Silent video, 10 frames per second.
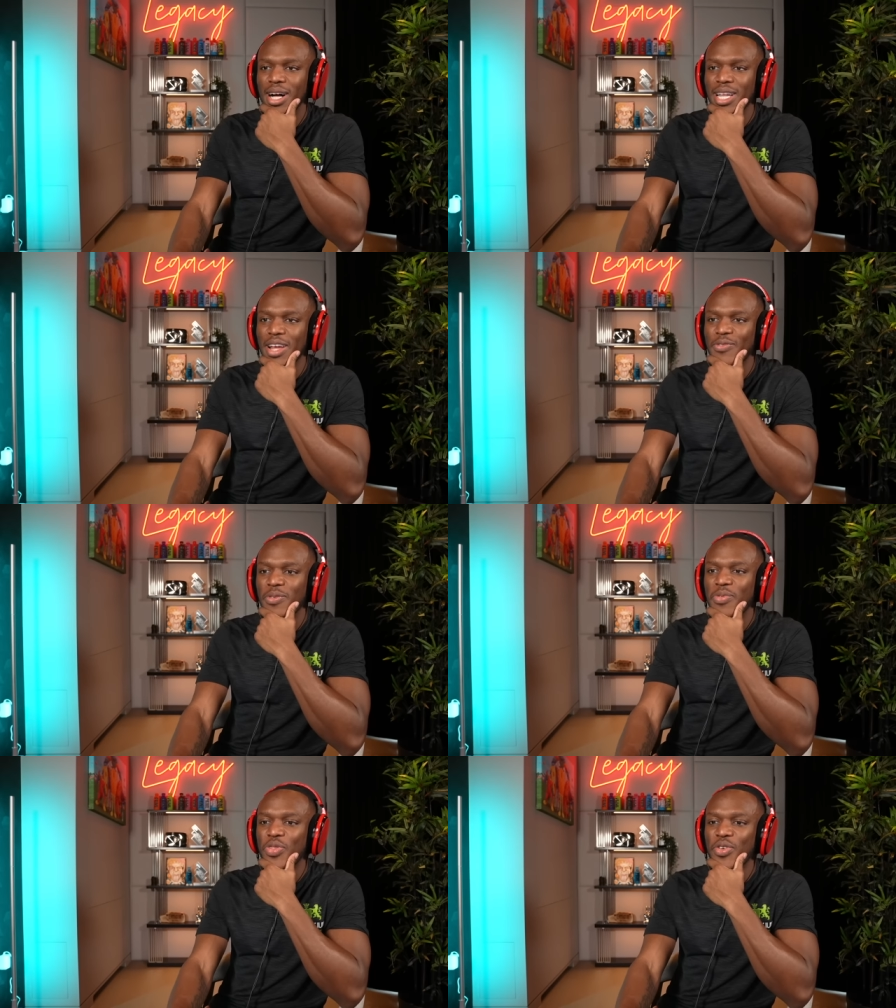like from
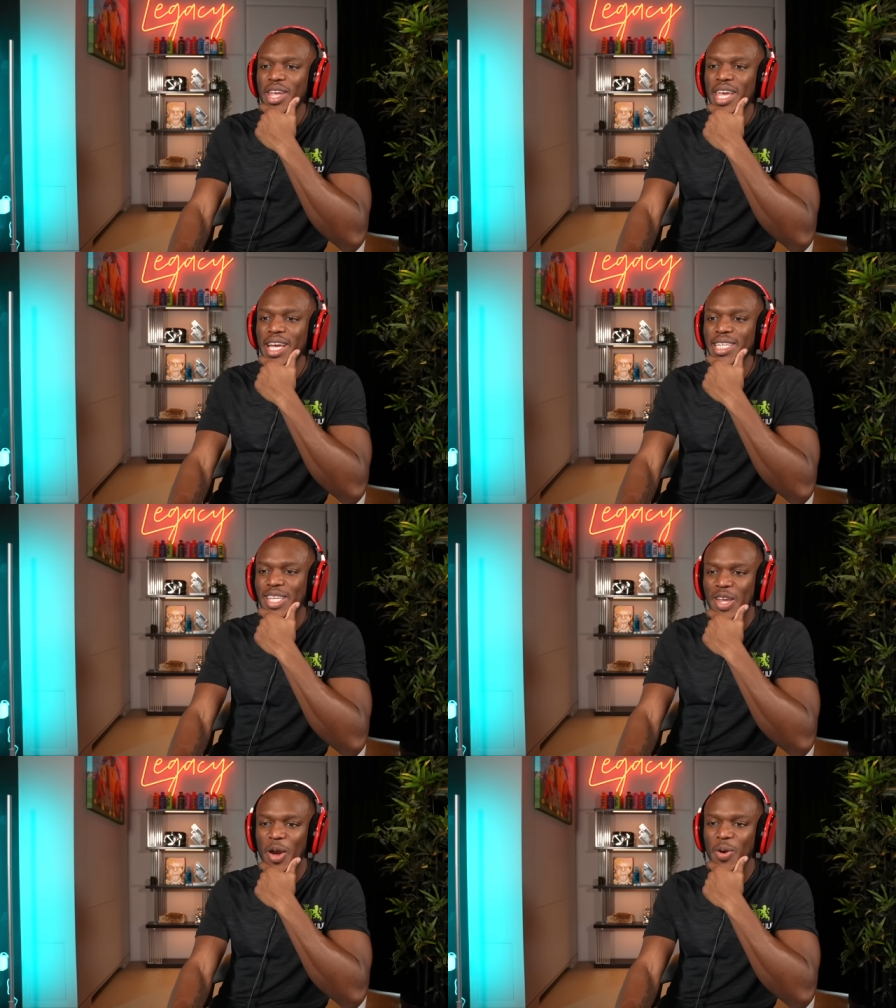three years
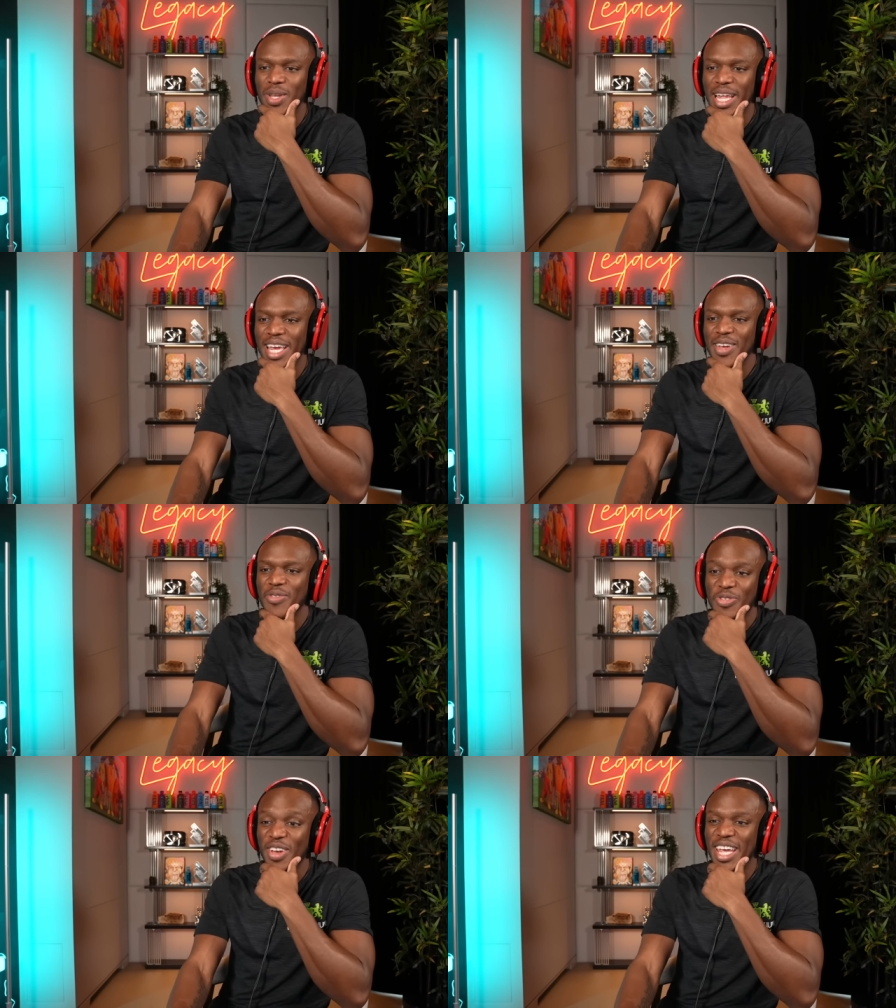ago. Like
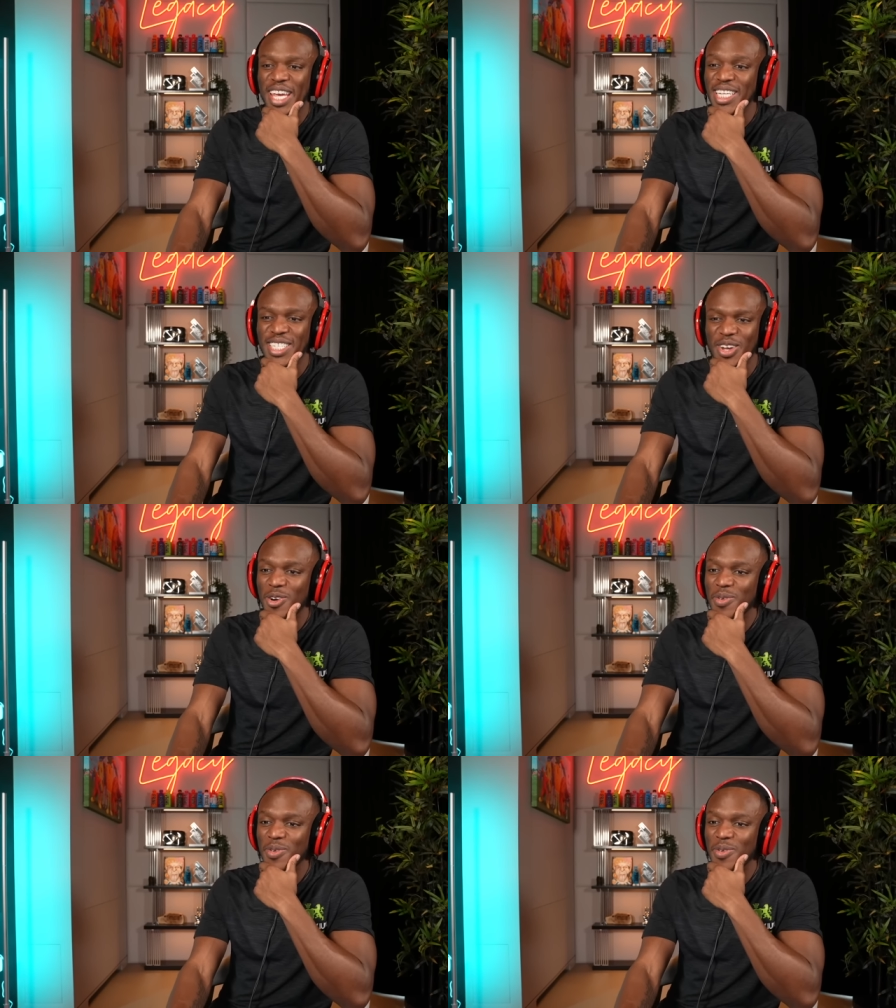three years ago,